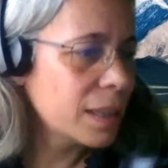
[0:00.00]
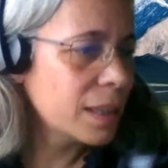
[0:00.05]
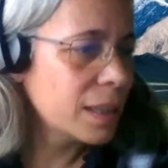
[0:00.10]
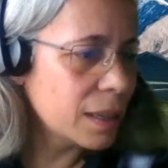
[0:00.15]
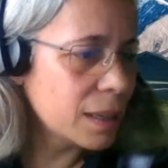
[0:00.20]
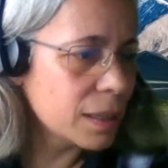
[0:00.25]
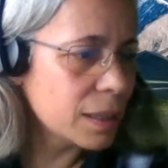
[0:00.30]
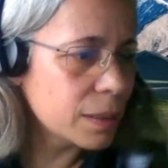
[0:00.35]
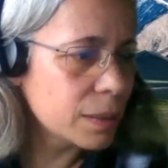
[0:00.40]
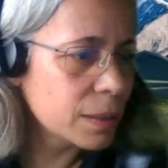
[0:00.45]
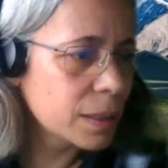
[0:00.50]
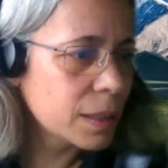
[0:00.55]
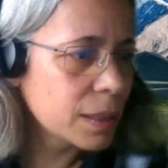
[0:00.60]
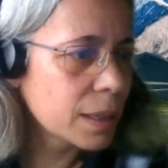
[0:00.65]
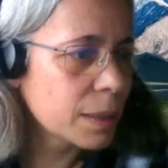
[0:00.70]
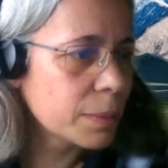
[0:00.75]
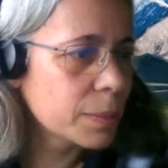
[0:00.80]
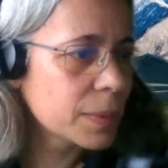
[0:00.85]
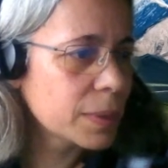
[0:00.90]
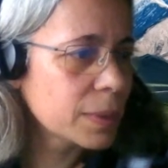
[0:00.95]

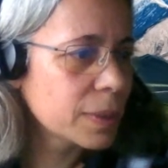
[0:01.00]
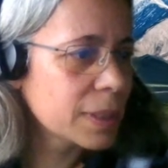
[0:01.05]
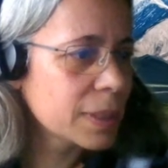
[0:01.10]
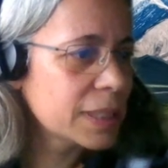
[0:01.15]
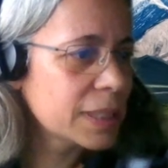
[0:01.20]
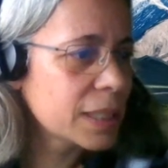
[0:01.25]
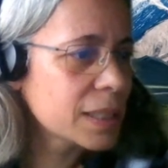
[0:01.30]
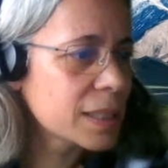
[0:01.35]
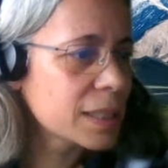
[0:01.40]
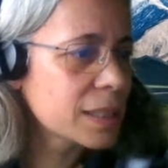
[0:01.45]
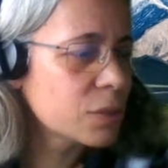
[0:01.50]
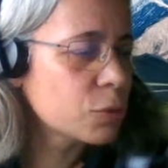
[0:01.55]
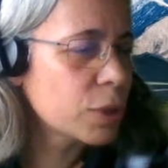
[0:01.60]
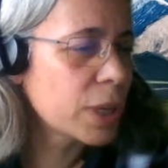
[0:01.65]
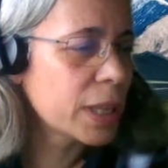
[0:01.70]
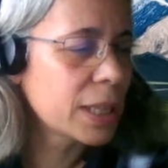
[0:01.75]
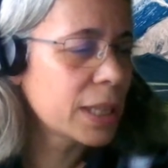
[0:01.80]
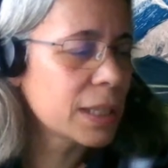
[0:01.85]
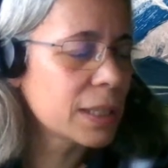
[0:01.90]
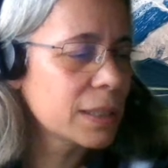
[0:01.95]
I'm just
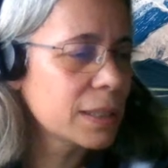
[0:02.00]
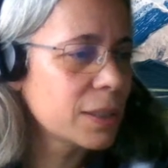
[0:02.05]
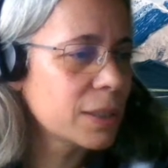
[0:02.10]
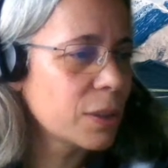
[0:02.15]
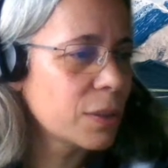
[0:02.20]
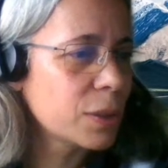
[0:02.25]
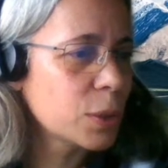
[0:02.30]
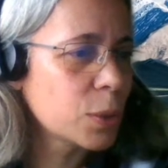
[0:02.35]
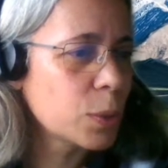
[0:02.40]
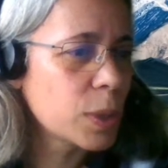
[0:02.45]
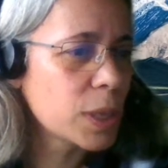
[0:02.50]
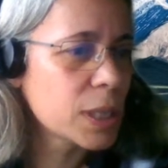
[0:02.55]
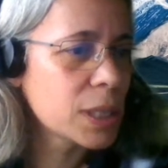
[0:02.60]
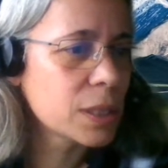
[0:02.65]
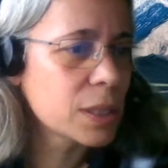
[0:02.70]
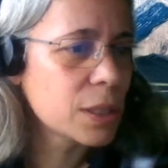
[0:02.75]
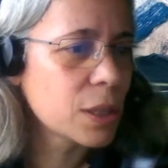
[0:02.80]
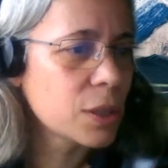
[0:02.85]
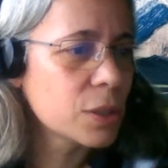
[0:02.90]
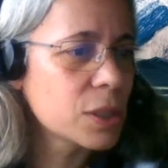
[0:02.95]
reading other
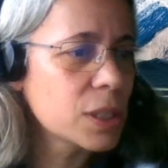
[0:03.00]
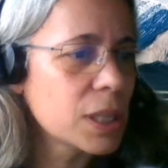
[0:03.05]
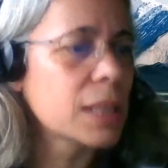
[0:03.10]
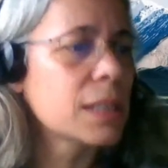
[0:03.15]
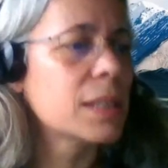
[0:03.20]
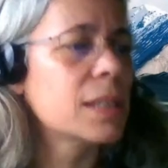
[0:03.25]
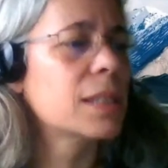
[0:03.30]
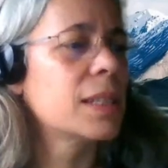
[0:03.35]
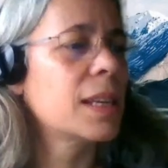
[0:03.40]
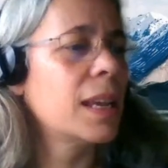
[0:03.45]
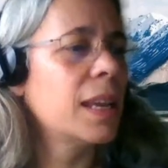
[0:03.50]
questions. Yes.